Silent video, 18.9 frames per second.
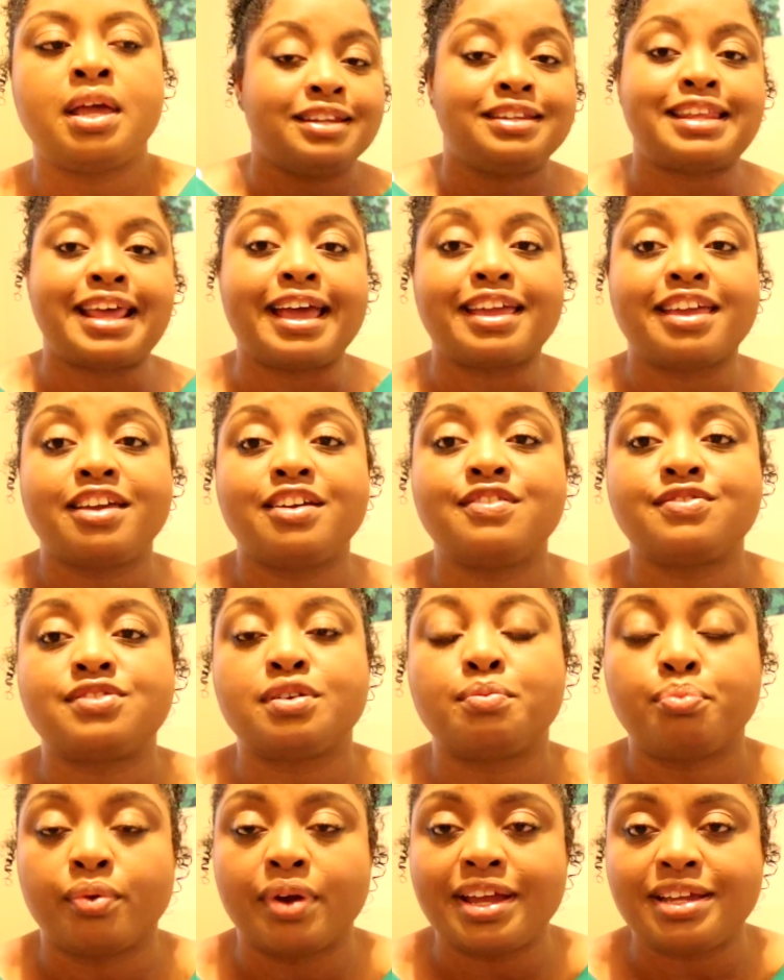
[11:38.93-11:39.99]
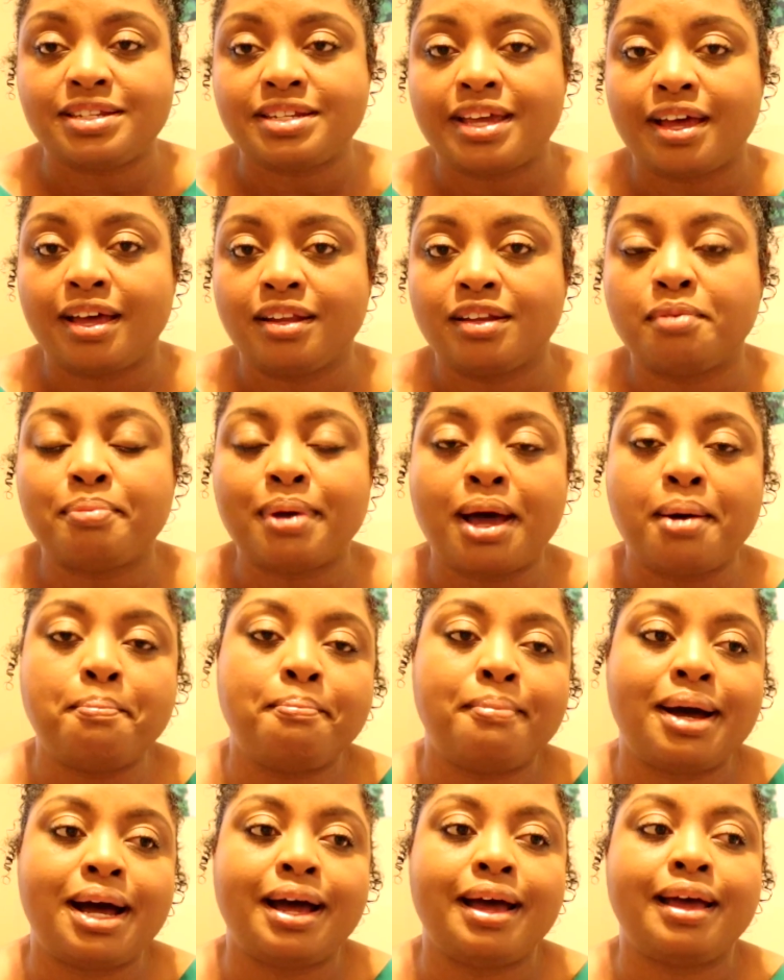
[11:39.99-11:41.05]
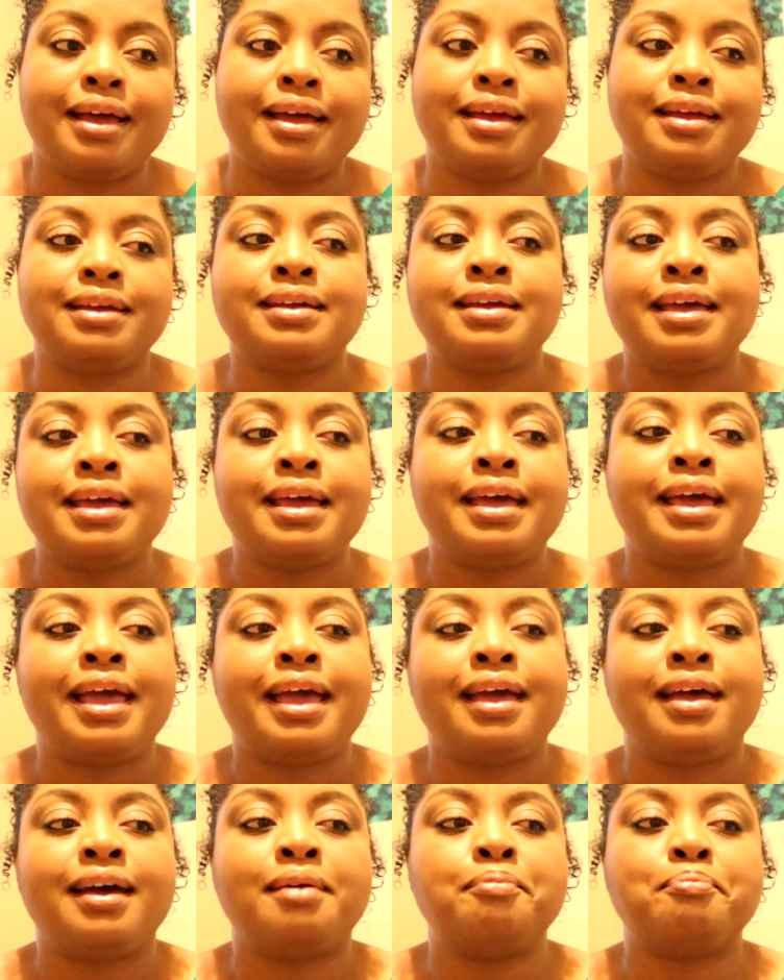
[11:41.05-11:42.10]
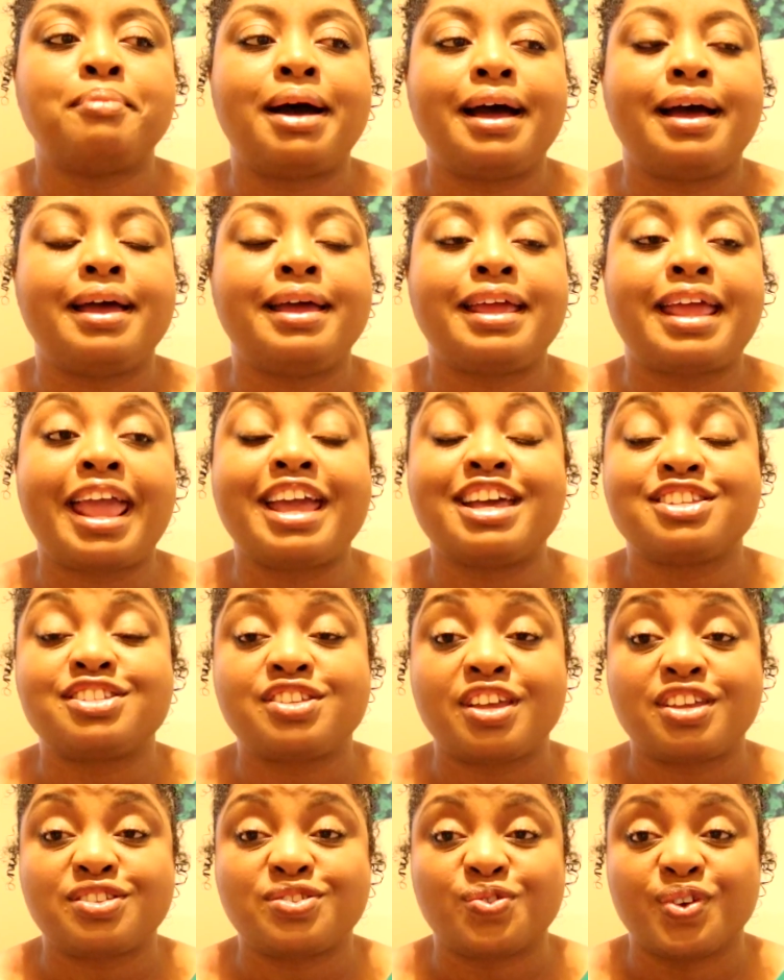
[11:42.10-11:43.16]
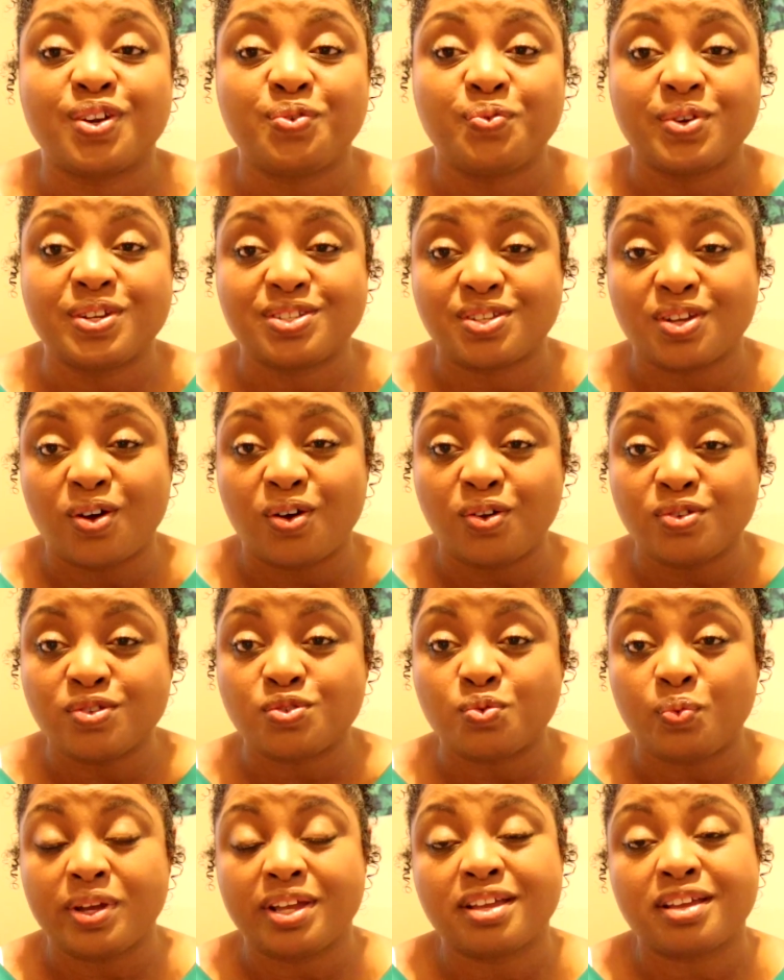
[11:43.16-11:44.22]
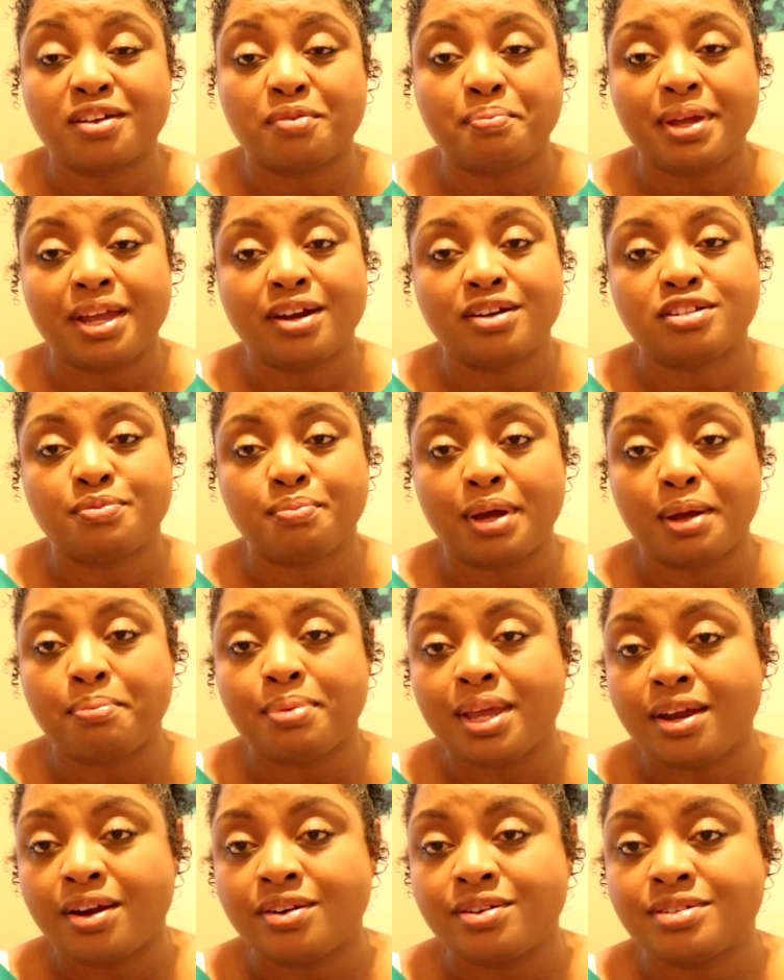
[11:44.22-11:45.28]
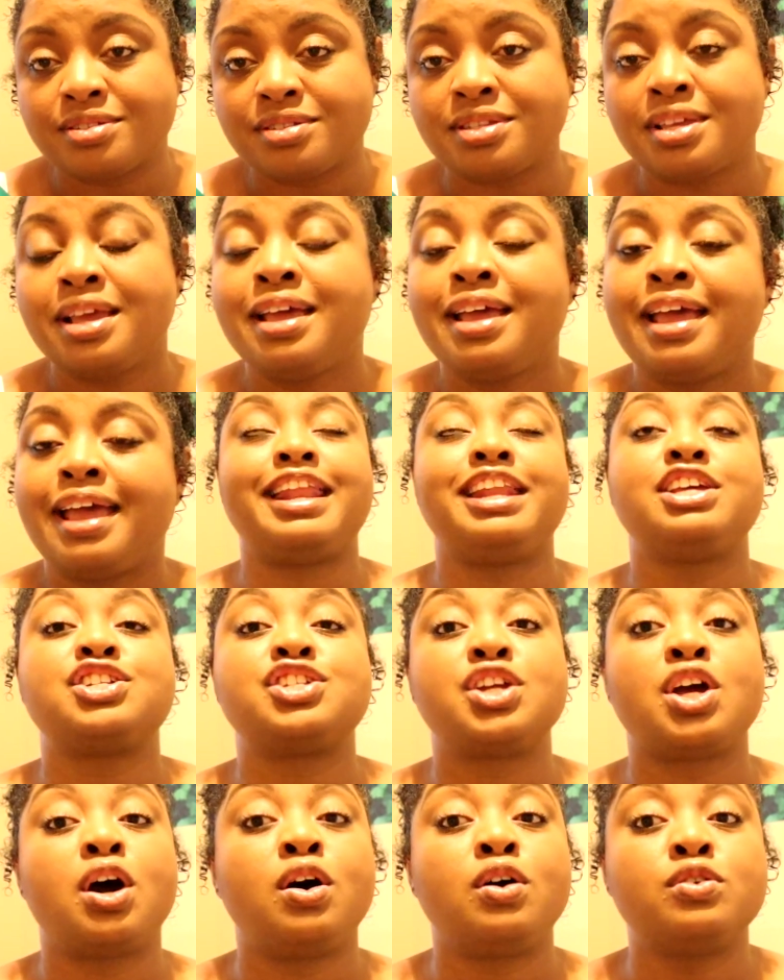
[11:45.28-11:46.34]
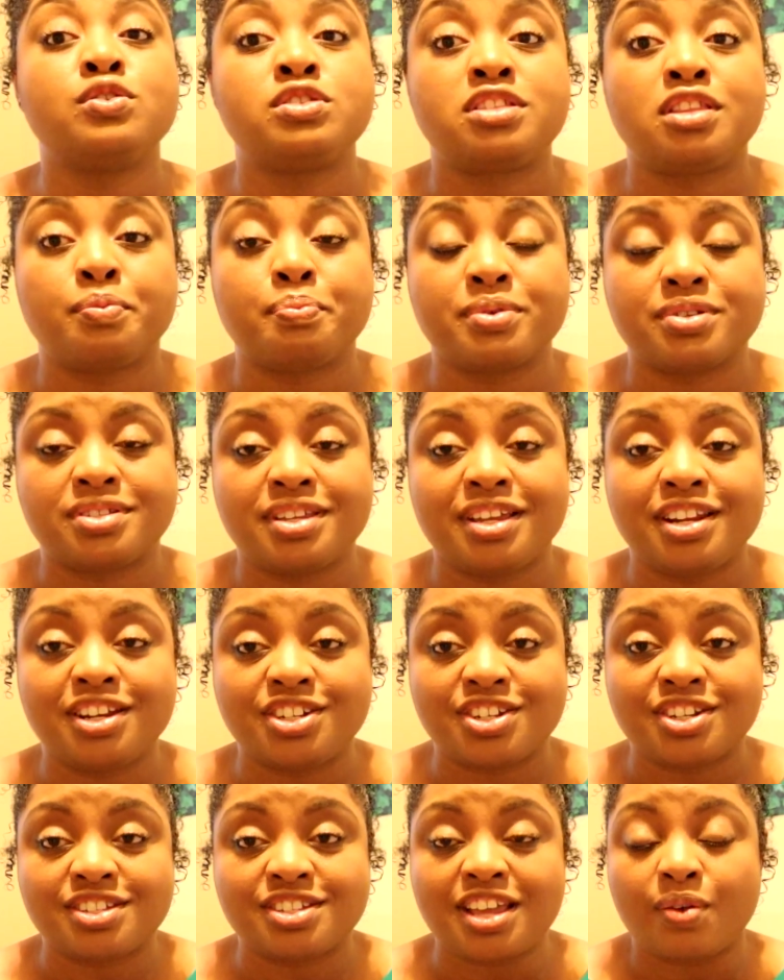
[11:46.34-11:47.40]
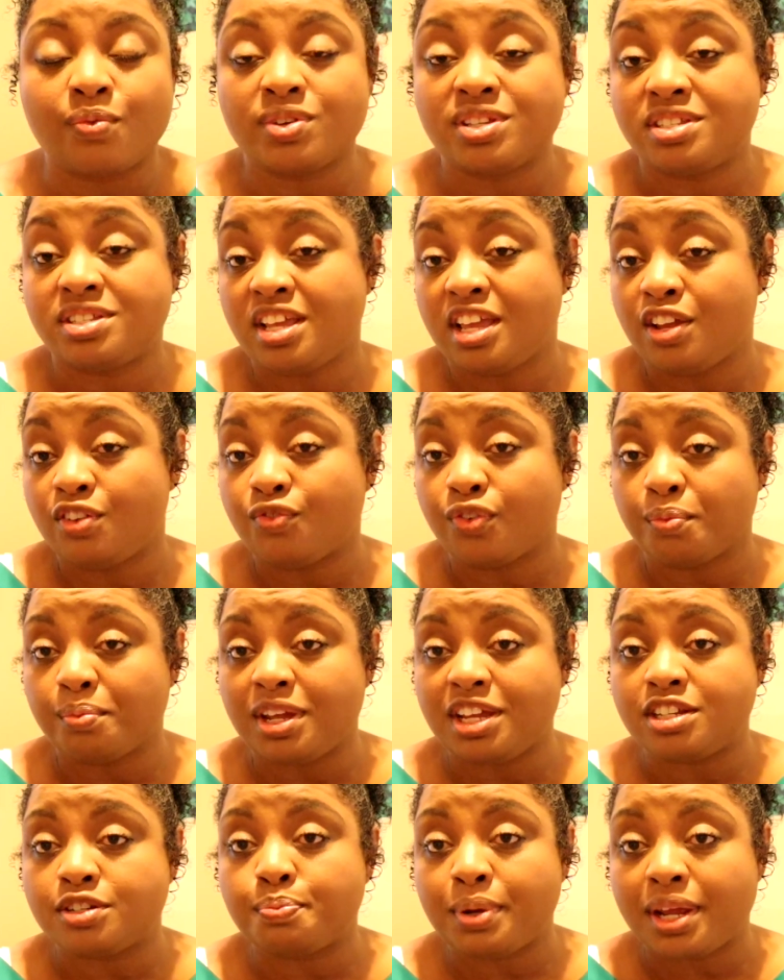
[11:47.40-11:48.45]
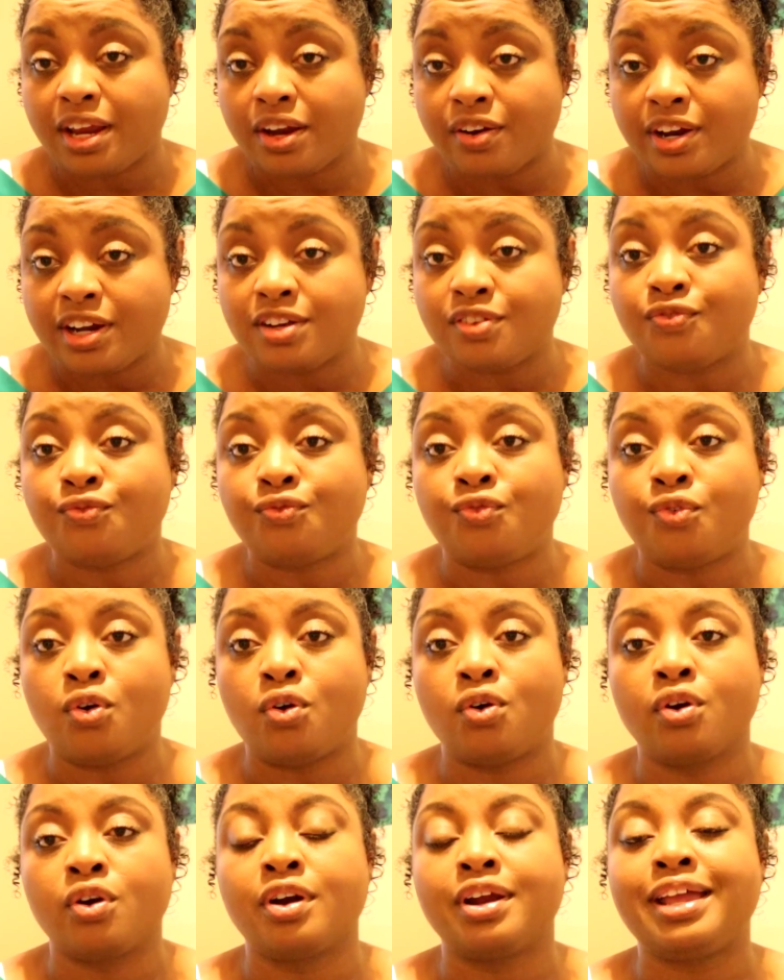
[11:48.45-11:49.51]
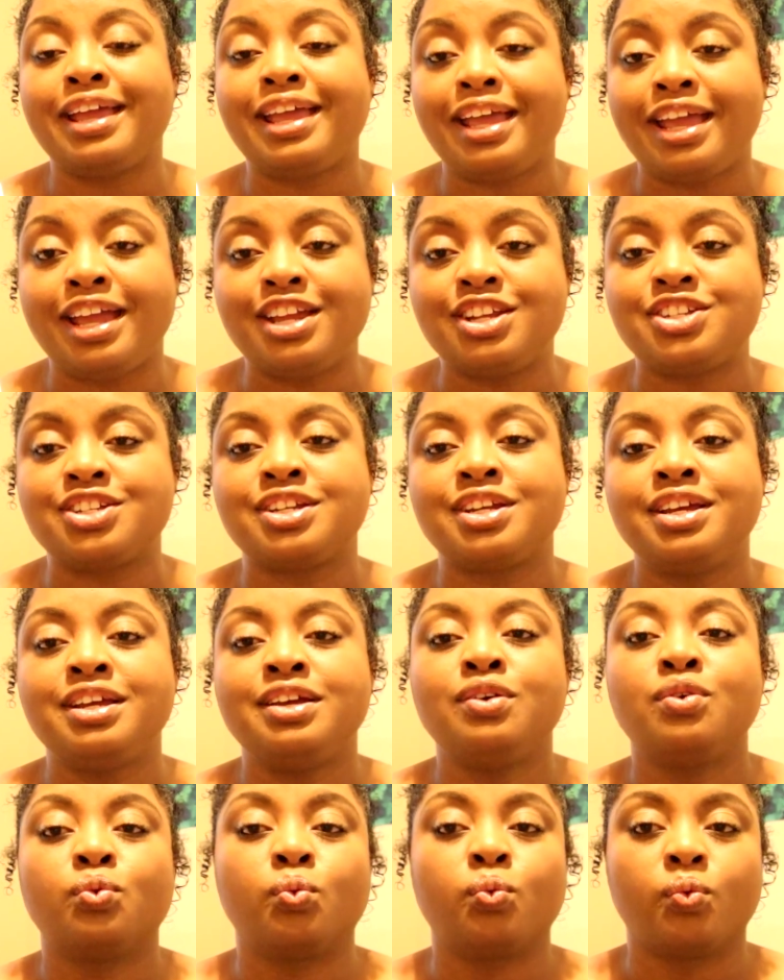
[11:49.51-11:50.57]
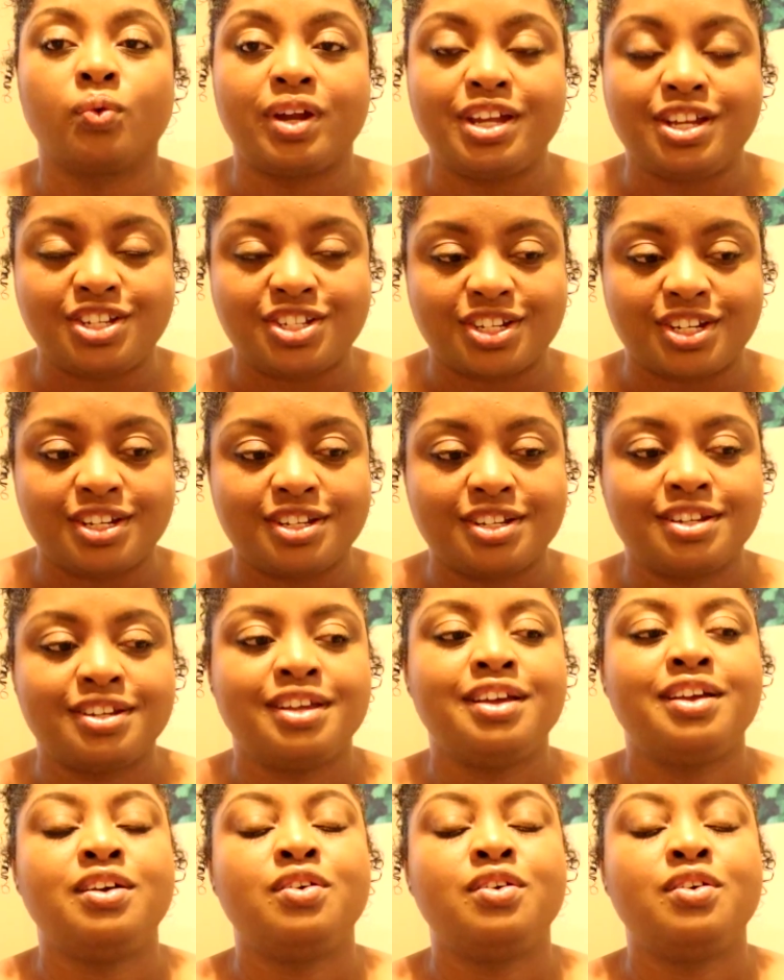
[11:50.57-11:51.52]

That gives a breakdown about my ancestry results when compared to my parents, and it shows the percentages I received from each parent for each region.